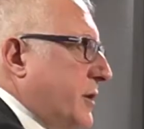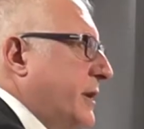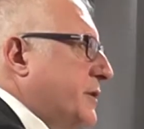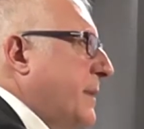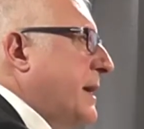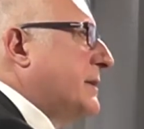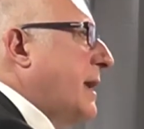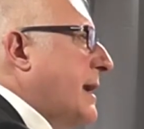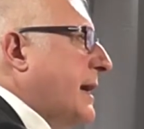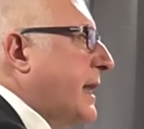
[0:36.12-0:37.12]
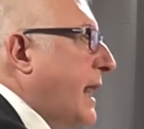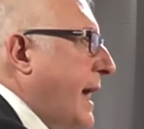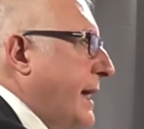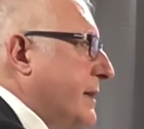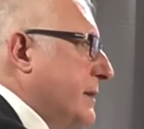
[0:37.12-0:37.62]
It's based on a
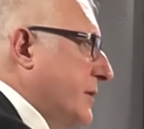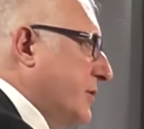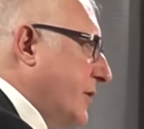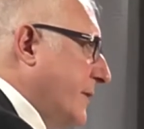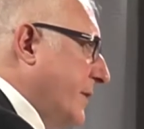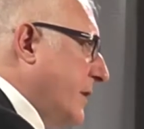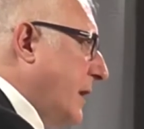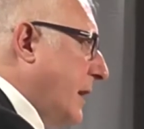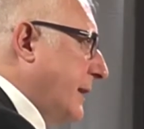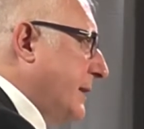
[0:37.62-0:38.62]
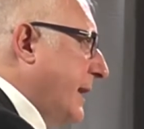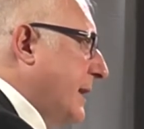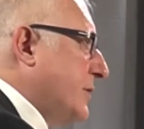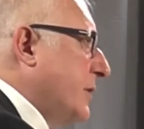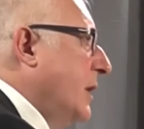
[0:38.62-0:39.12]
client-server
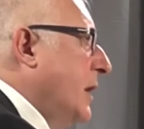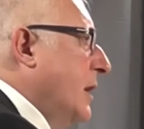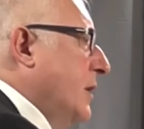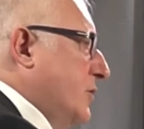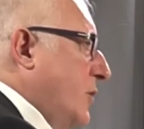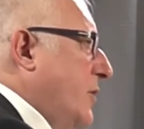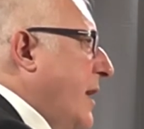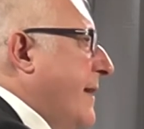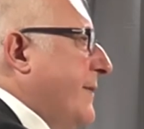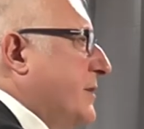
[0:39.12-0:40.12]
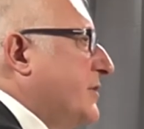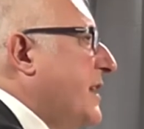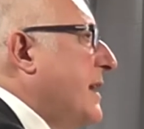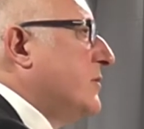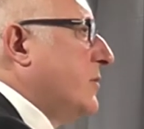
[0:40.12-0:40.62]
architecture, so you have a
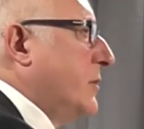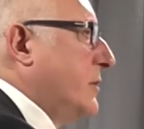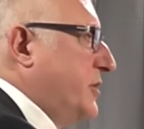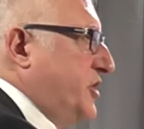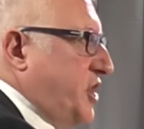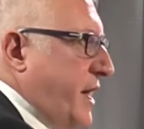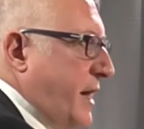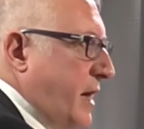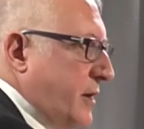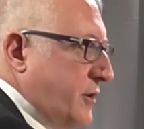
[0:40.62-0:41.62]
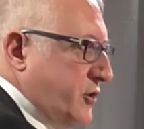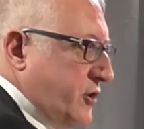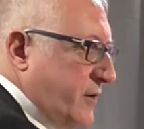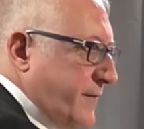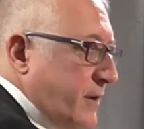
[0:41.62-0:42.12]
central shared
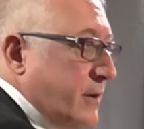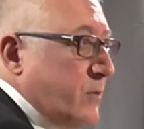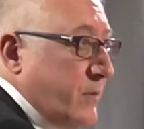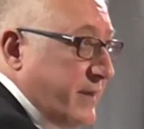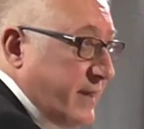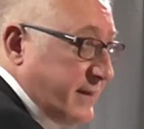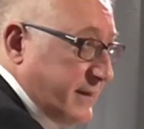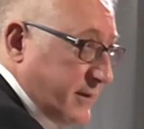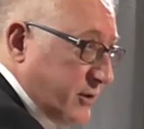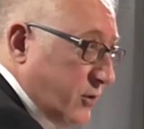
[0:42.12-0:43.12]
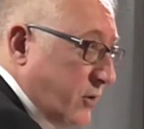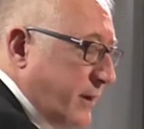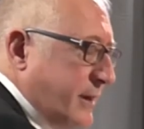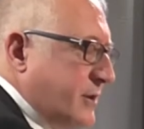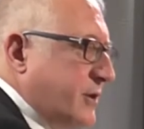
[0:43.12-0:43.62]
server with its
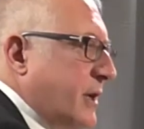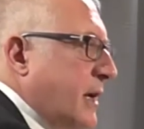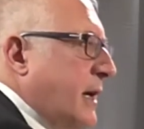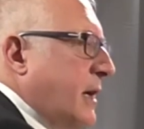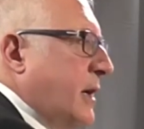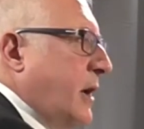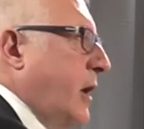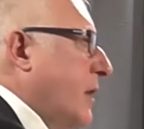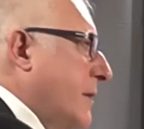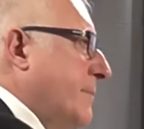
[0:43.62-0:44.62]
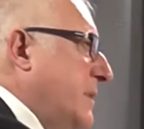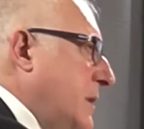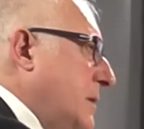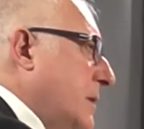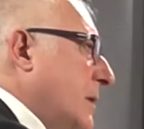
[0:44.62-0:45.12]
storage. All the
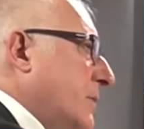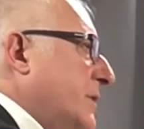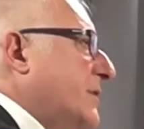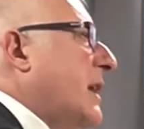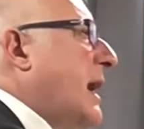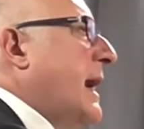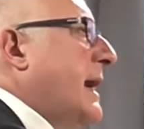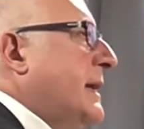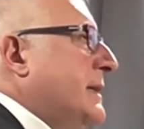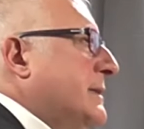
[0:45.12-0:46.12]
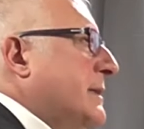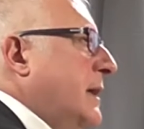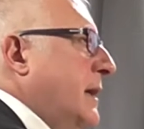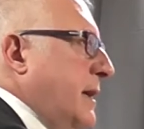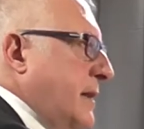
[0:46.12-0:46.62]
media resides
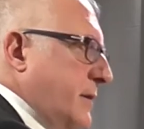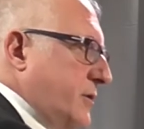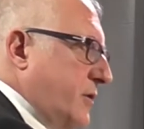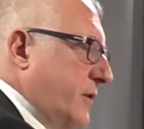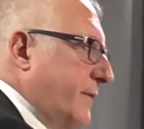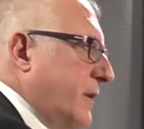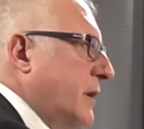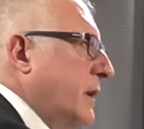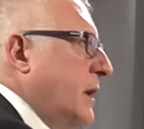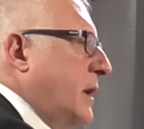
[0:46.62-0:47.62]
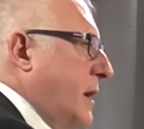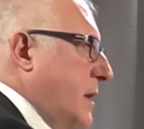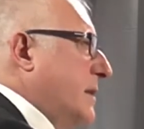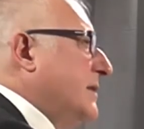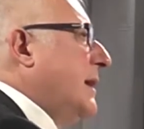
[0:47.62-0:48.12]
in the server,
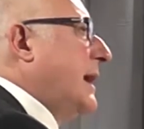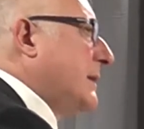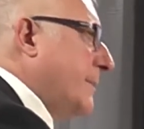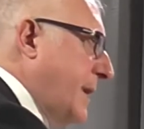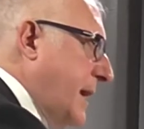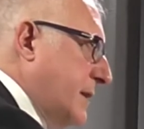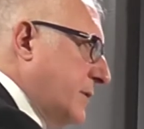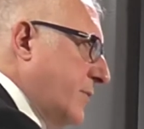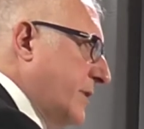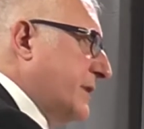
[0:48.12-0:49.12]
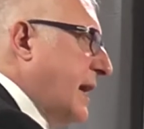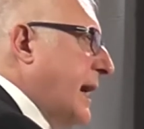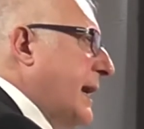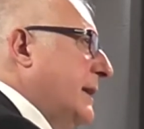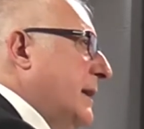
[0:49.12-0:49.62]
all the database
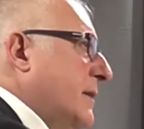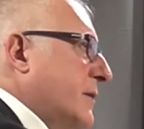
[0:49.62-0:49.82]
reside in the